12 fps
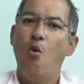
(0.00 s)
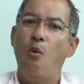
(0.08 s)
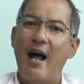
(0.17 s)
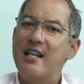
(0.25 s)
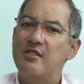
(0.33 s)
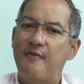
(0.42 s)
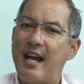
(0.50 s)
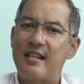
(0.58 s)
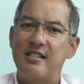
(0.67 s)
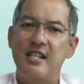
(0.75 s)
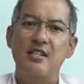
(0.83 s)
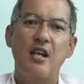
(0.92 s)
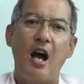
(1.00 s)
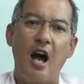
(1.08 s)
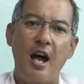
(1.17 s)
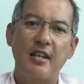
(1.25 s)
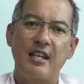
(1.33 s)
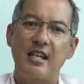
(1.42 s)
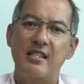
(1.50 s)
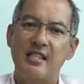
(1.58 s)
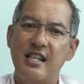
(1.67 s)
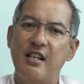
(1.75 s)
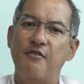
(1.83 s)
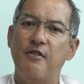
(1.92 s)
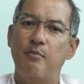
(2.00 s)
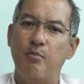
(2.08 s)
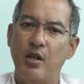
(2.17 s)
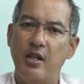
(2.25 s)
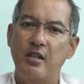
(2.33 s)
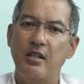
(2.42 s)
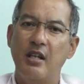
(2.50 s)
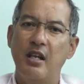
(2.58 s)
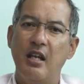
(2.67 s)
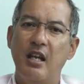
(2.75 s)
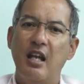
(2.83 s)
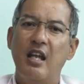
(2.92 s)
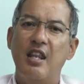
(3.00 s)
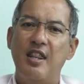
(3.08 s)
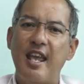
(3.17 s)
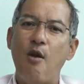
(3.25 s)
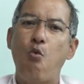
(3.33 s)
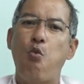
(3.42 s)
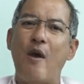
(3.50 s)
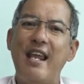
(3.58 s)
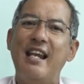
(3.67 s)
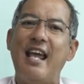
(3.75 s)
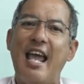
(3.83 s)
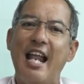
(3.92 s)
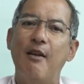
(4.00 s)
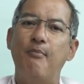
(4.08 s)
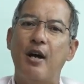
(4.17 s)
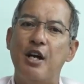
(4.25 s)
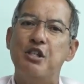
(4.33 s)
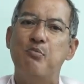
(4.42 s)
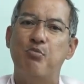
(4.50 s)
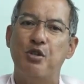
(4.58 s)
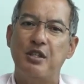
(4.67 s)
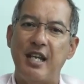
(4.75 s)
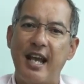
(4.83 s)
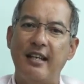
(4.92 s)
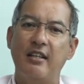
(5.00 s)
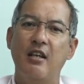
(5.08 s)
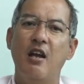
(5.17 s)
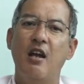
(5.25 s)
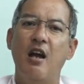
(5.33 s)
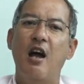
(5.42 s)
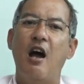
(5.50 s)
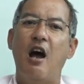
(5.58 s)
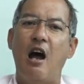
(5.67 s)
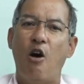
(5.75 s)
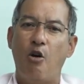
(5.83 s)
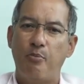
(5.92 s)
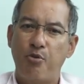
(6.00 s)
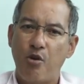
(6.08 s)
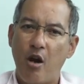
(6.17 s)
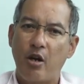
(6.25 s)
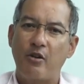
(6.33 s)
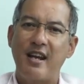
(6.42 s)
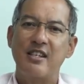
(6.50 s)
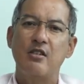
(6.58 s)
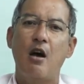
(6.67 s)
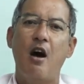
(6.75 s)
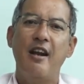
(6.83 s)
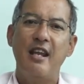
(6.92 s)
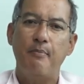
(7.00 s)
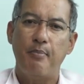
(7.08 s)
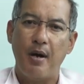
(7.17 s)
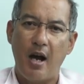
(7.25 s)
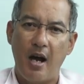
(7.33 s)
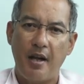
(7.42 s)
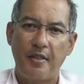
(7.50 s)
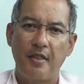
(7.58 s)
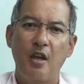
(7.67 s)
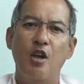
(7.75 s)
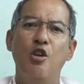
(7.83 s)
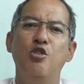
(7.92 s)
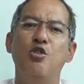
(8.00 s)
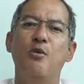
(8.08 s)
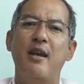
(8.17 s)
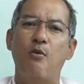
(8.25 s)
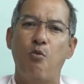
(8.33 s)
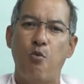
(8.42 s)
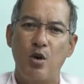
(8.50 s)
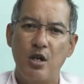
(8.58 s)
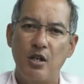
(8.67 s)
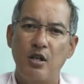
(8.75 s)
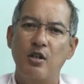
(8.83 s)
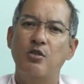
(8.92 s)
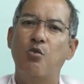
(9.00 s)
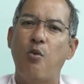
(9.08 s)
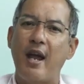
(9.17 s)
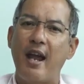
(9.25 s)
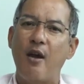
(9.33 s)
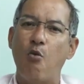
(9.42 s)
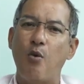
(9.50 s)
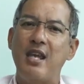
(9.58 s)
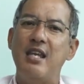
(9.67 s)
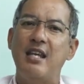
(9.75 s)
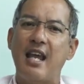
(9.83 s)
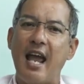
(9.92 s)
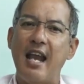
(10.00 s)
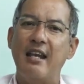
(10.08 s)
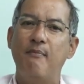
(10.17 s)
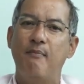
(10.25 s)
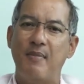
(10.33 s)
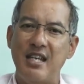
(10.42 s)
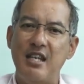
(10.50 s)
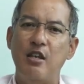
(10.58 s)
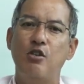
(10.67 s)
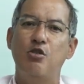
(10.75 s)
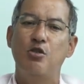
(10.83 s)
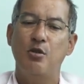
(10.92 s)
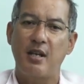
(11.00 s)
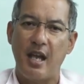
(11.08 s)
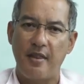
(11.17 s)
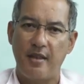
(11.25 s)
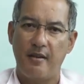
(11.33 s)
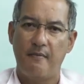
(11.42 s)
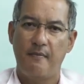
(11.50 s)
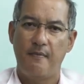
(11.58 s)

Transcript: Whilst vaccines aren't a silver bullet, they will help us protect our progress on a path to a world where we can be together.